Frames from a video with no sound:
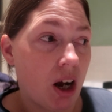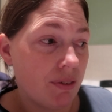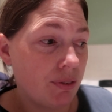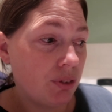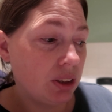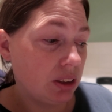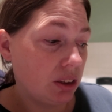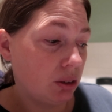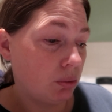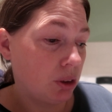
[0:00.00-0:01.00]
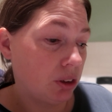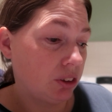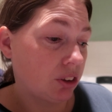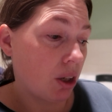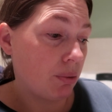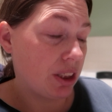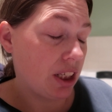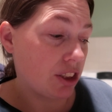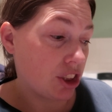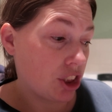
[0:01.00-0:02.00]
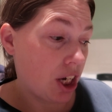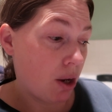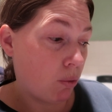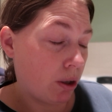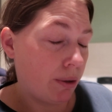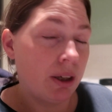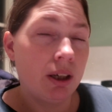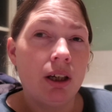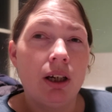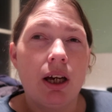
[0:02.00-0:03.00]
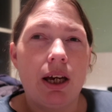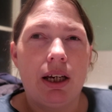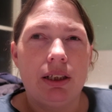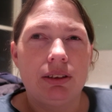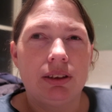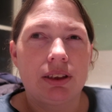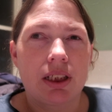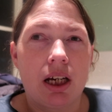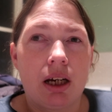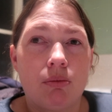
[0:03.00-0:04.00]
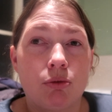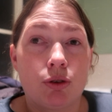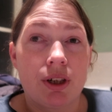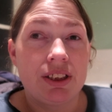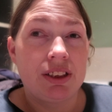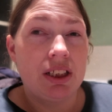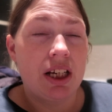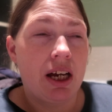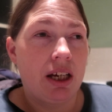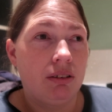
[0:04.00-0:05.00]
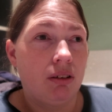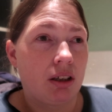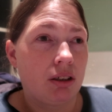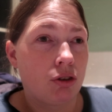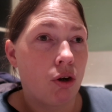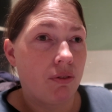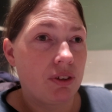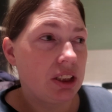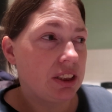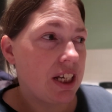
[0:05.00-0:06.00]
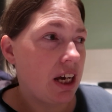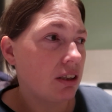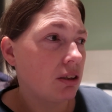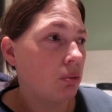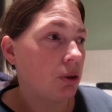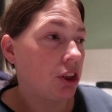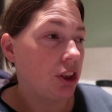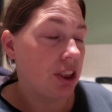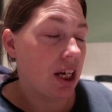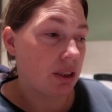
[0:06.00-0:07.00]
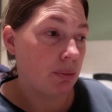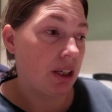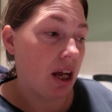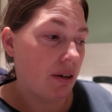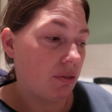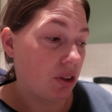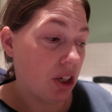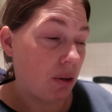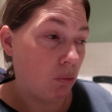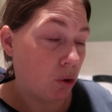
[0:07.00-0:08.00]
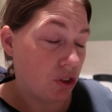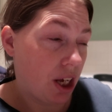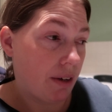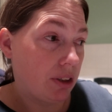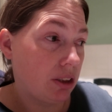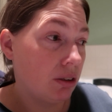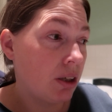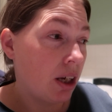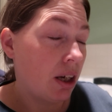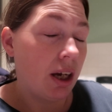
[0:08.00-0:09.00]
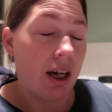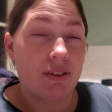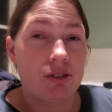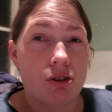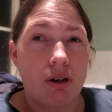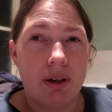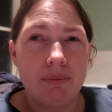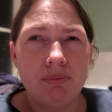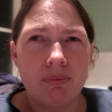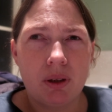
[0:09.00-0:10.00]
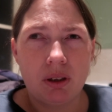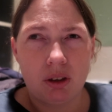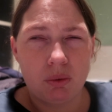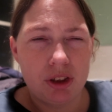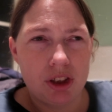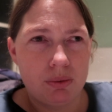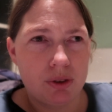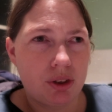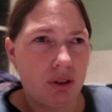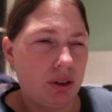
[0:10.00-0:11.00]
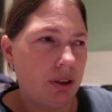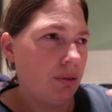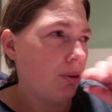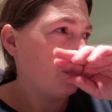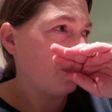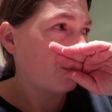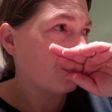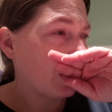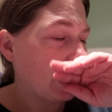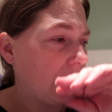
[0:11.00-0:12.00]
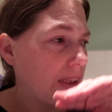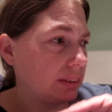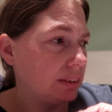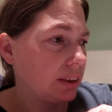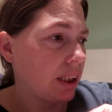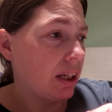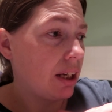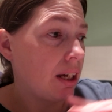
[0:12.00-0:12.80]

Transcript: I have a feeling it was, I went and had a shower, and um, Gracie had like a coughing attack, which she has been ha ha was having at the time, like when she was earlier on, and